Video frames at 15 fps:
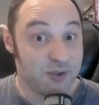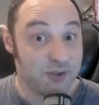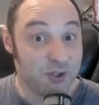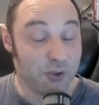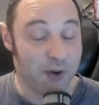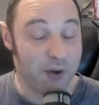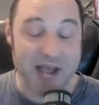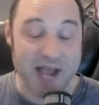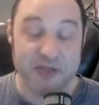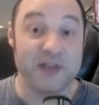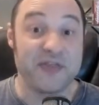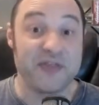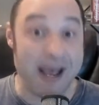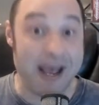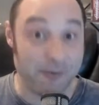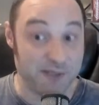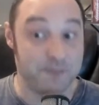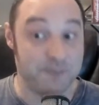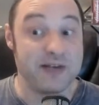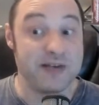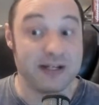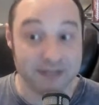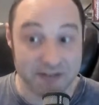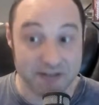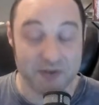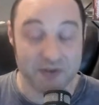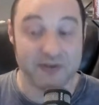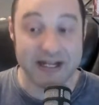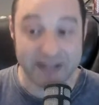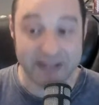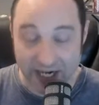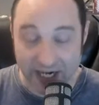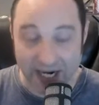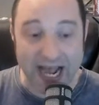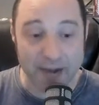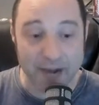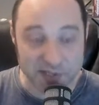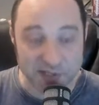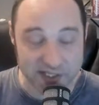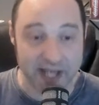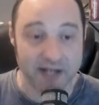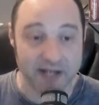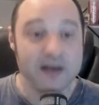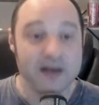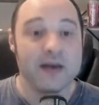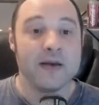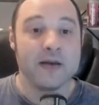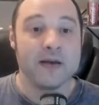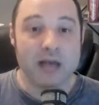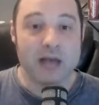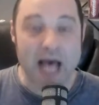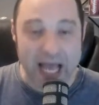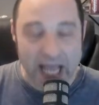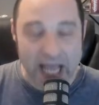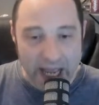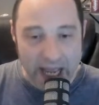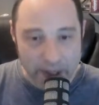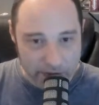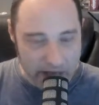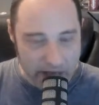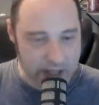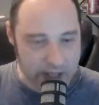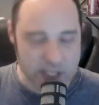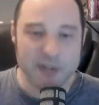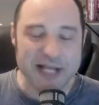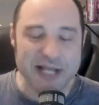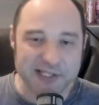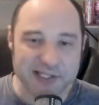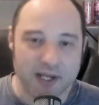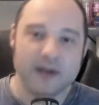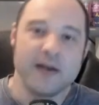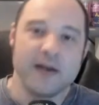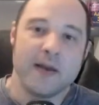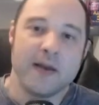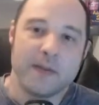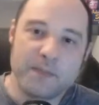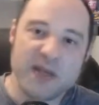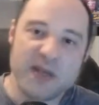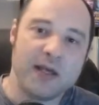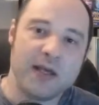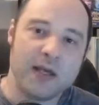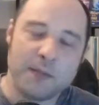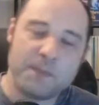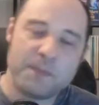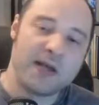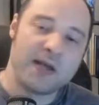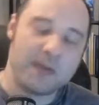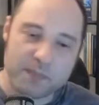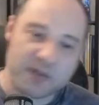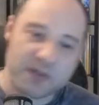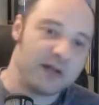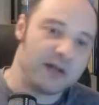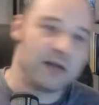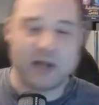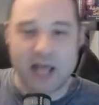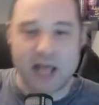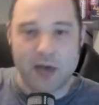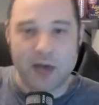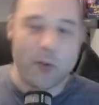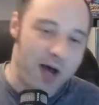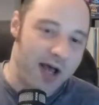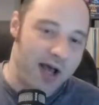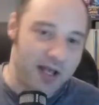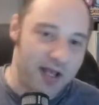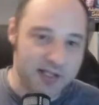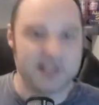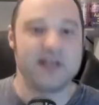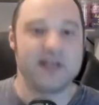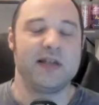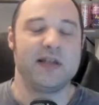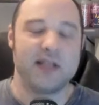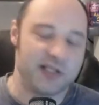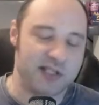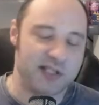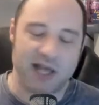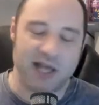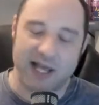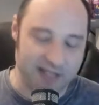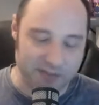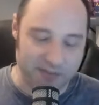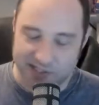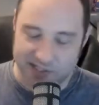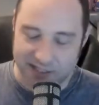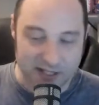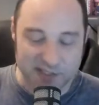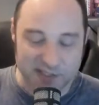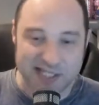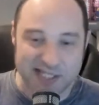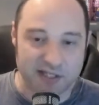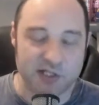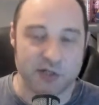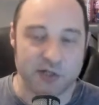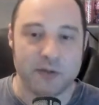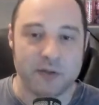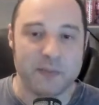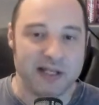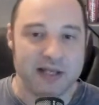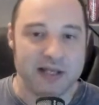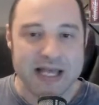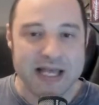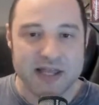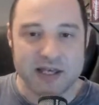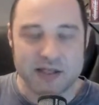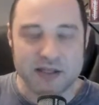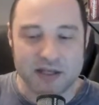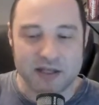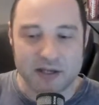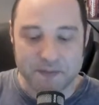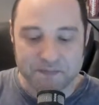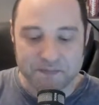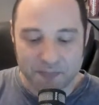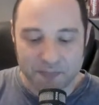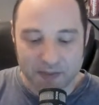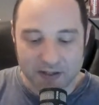Two. I thought that was big living right there. I was like, you know that song? Big Pimpin' NYC. That was not the tune, but the